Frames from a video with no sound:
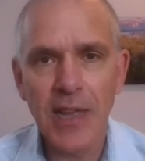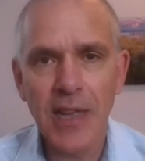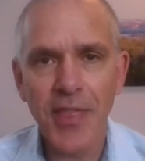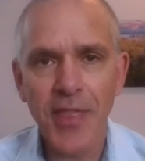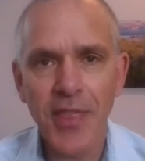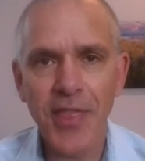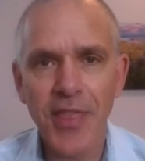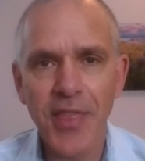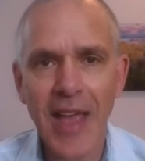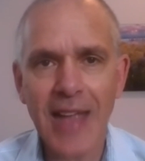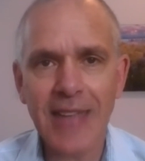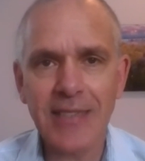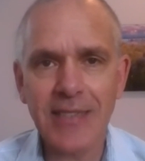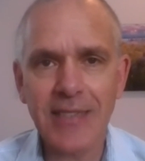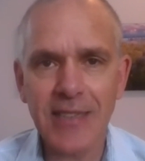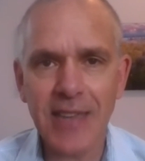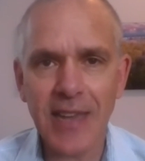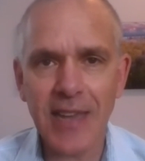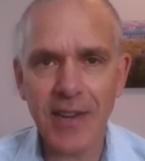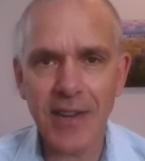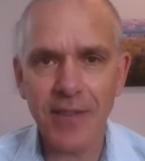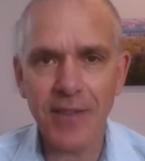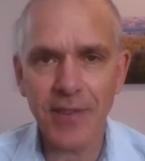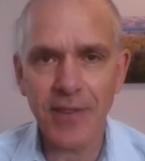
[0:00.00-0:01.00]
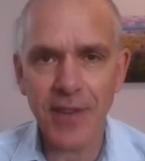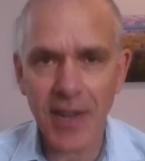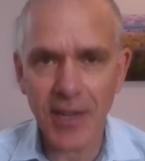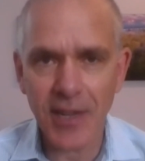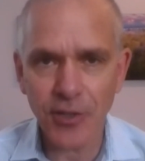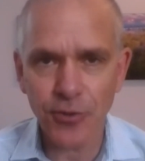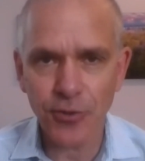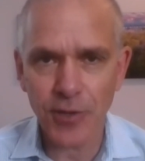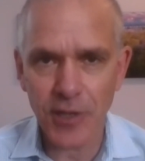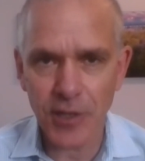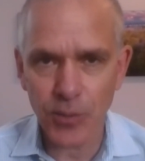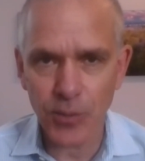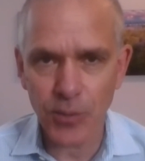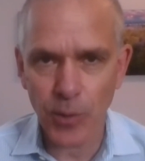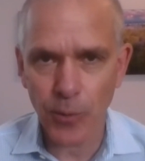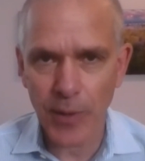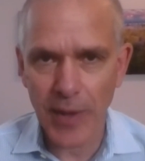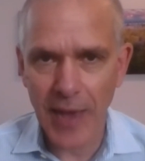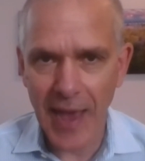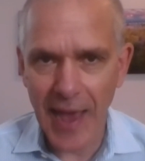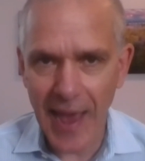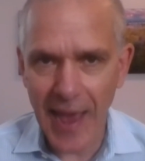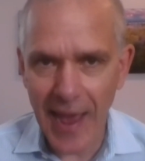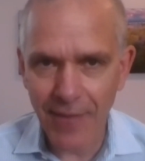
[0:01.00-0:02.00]
That set of countries where
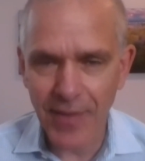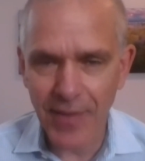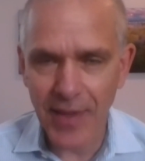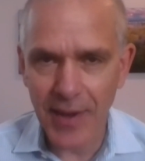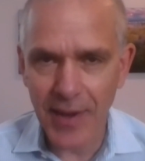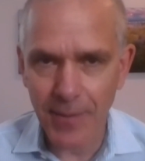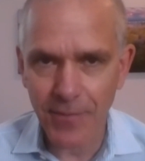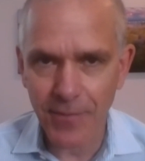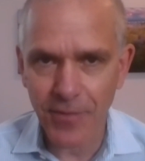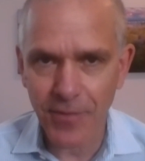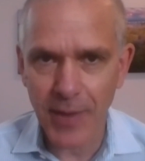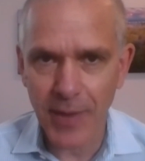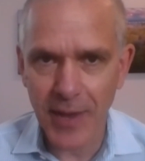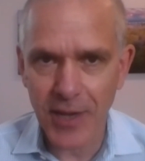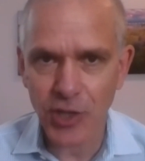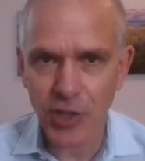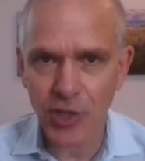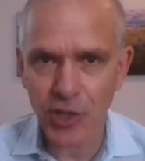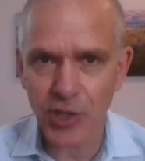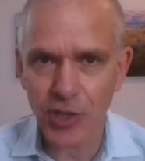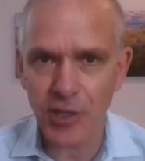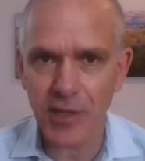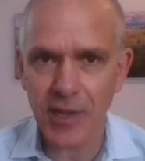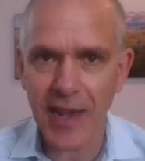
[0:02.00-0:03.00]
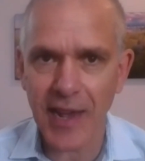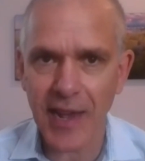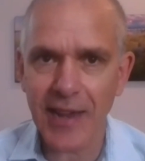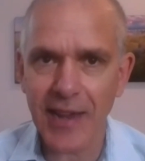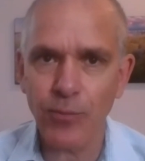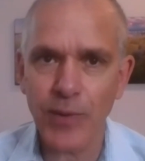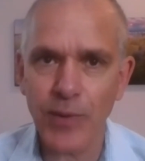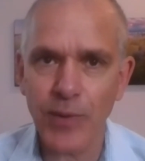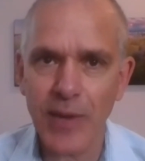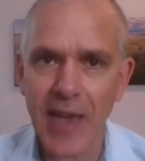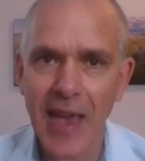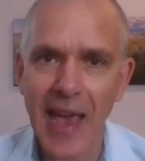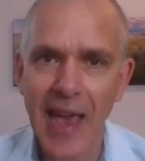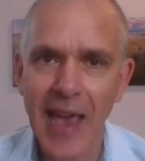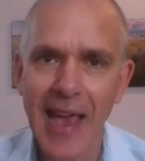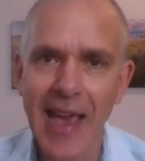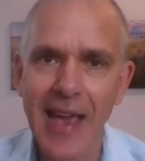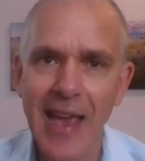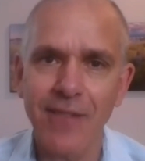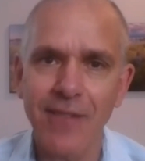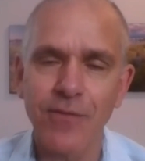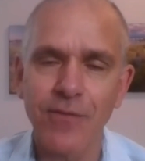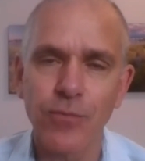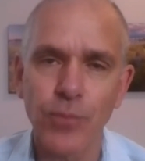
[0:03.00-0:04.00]
we have that information and we
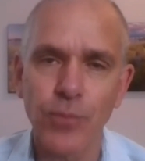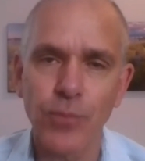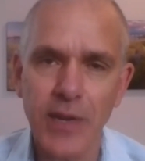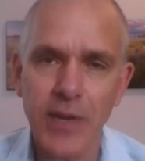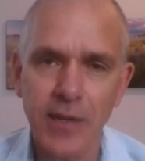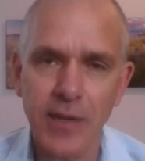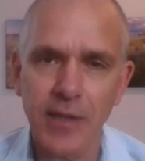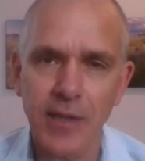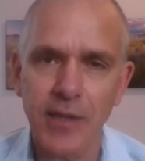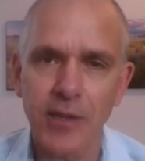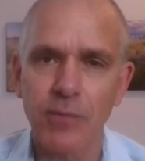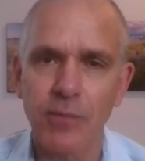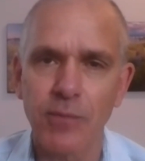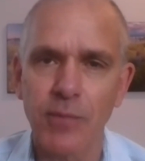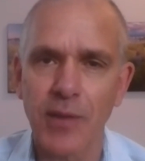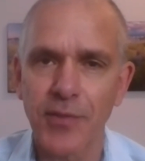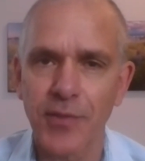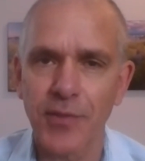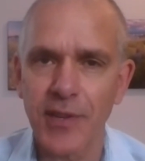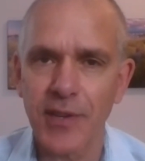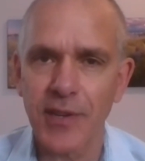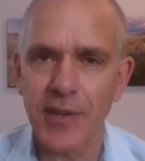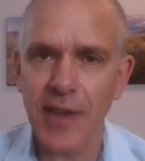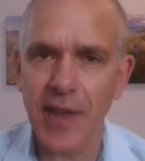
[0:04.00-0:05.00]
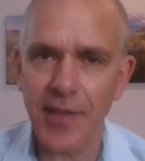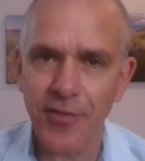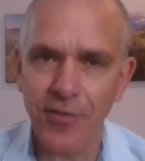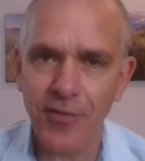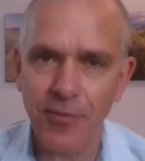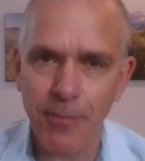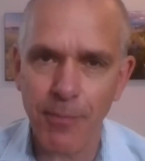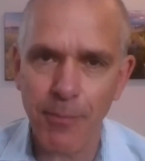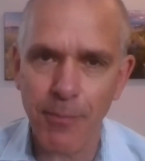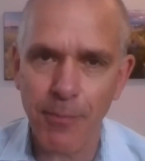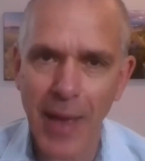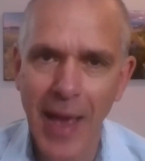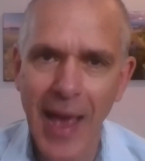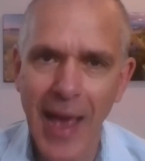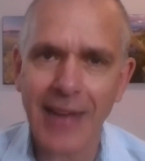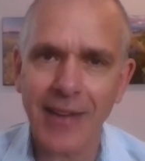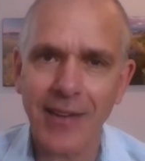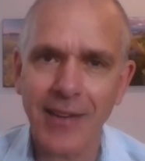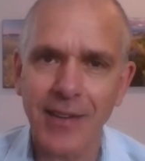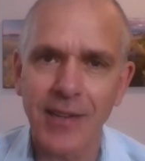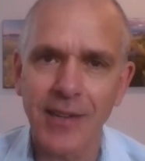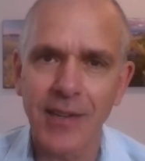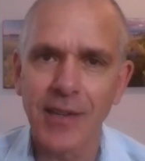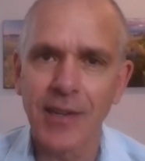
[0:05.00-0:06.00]
have weekly or monthly deaths
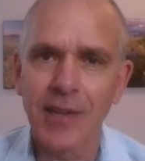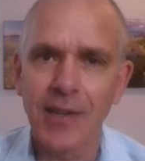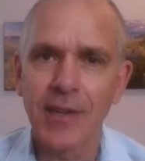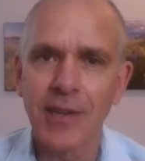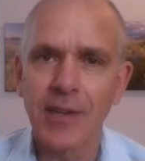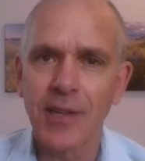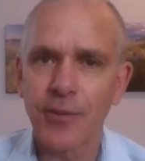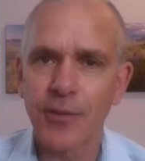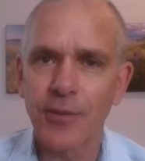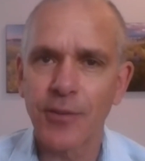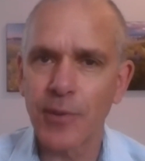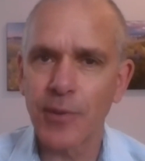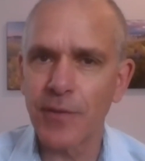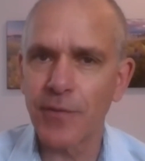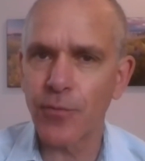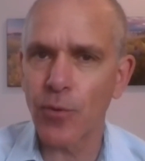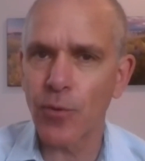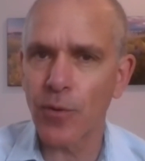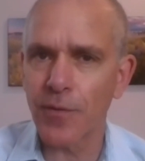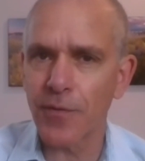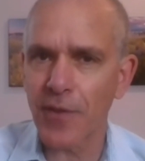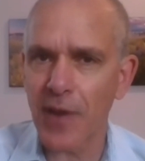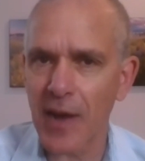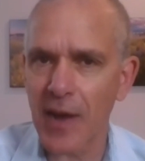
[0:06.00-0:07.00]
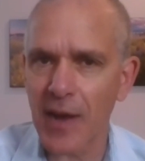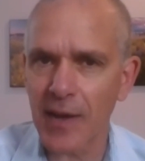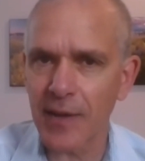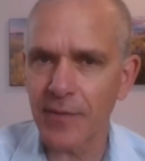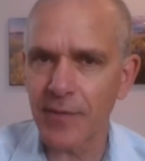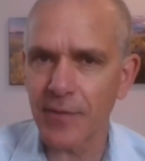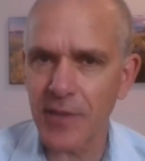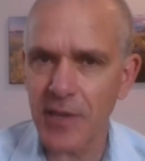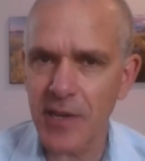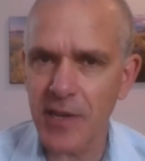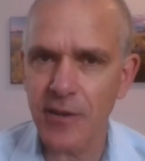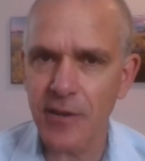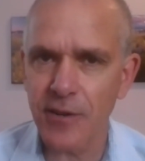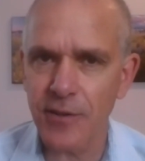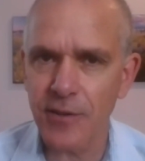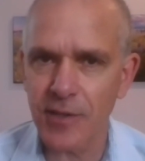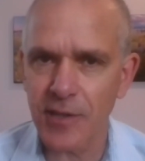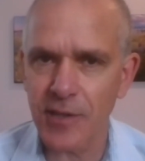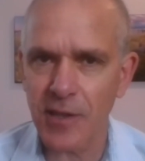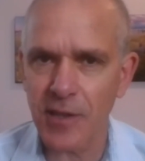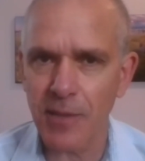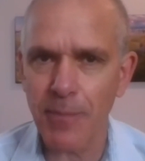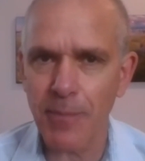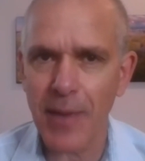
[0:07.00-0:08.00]
back 3, 4, 5
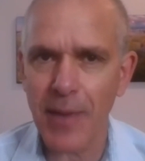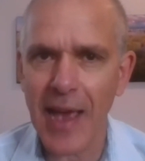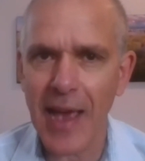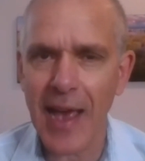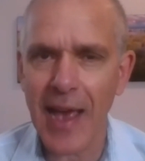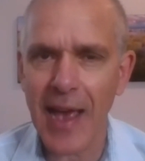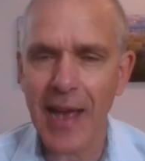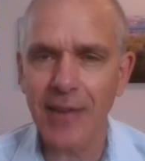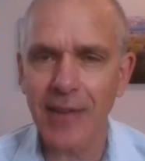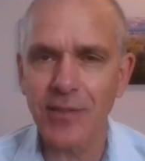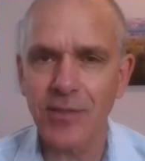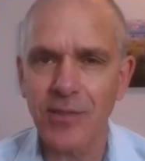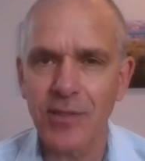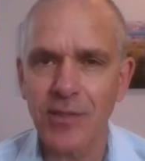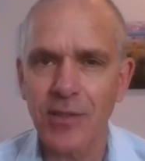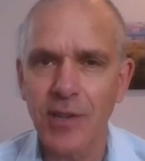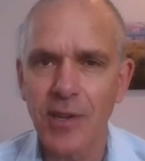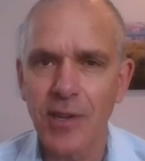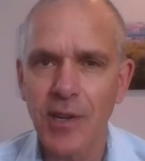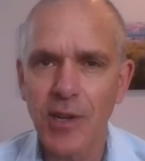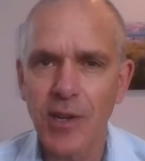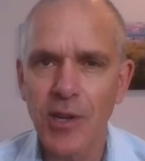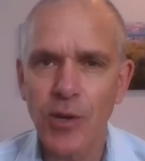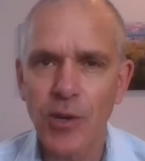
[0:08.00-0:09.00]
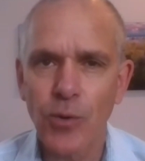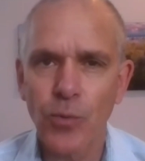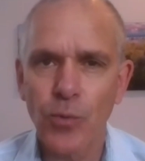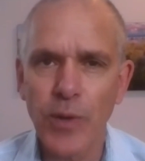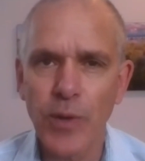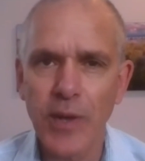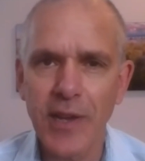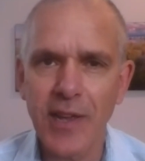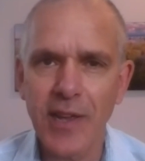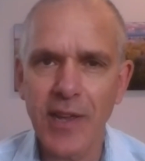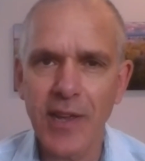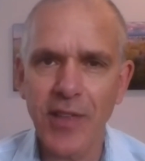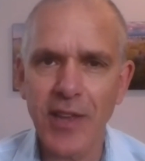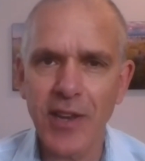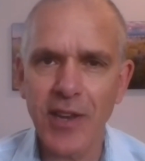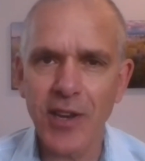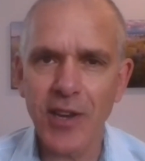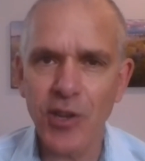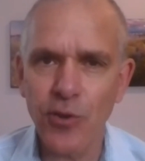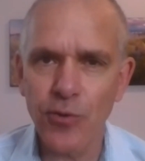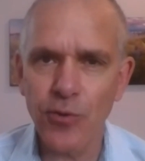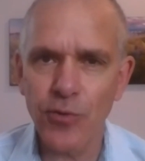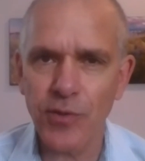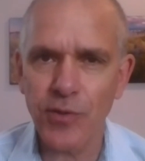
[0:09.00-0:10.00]
years in the past, we can
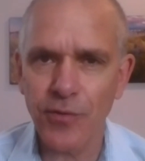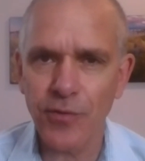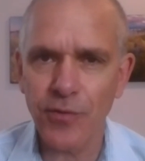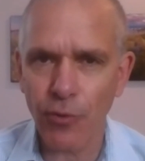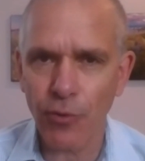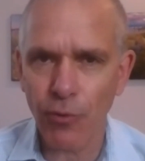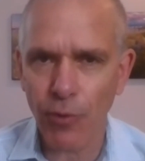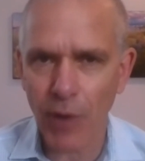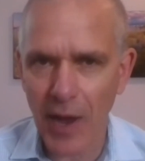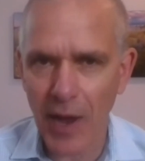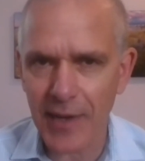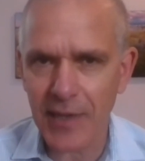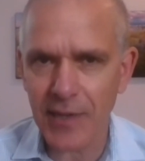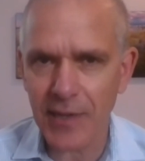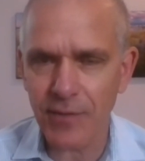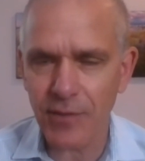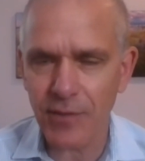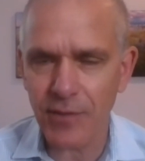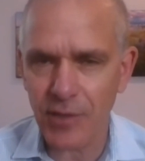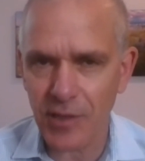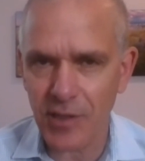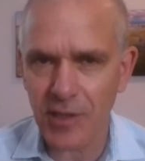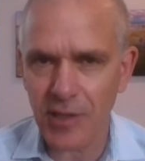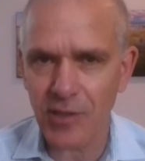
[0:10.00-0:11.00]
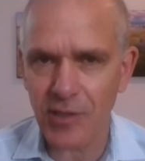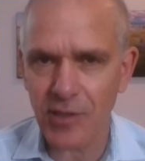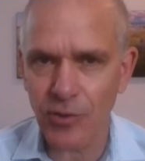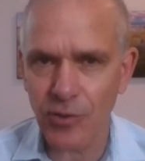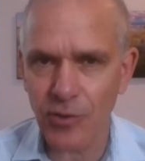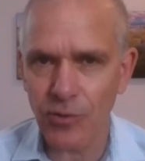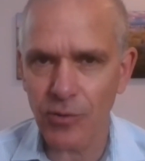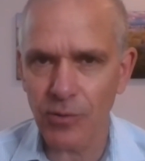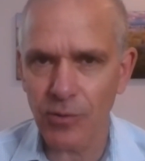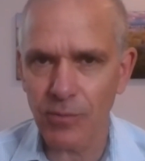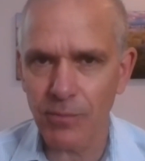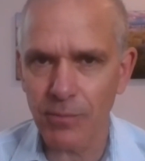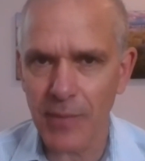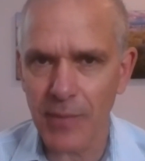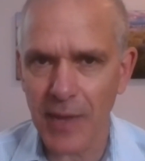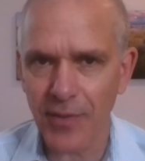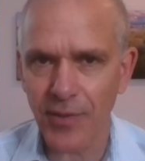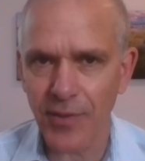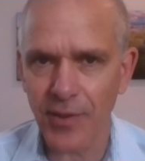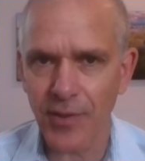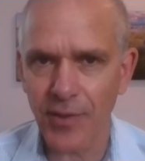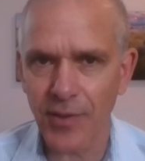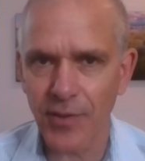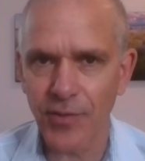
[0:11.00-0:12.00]
then use a variety of statistical
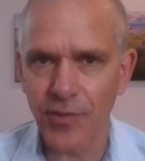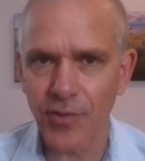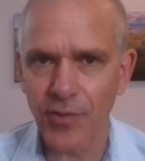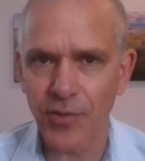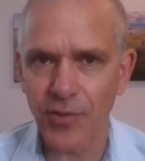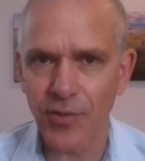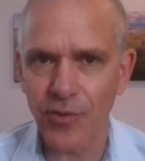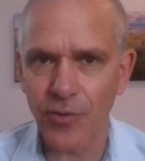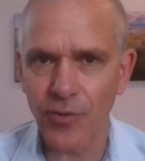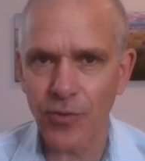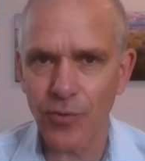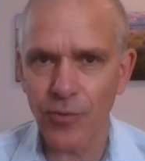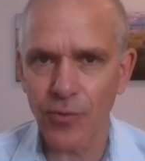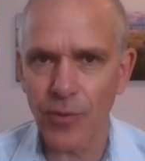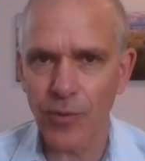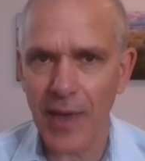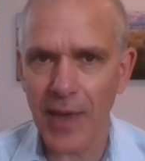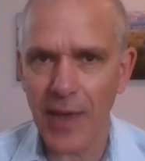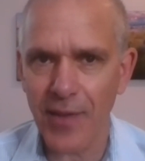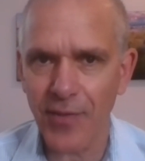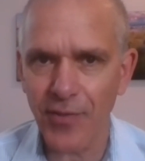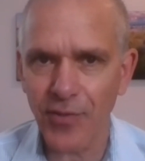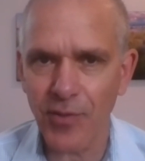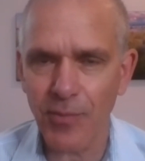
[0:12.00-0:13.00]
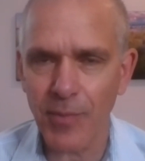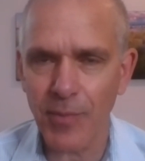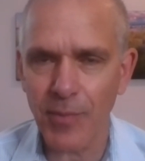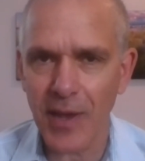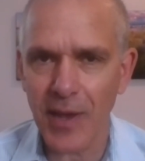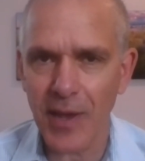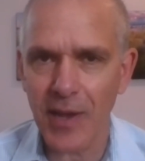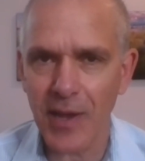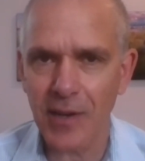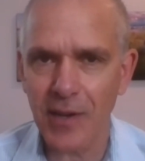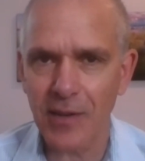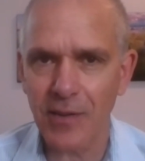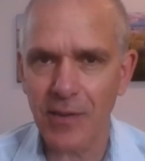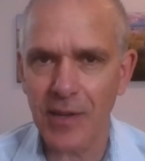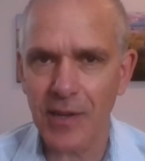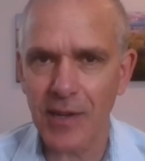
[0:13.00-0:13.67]
methods to estimate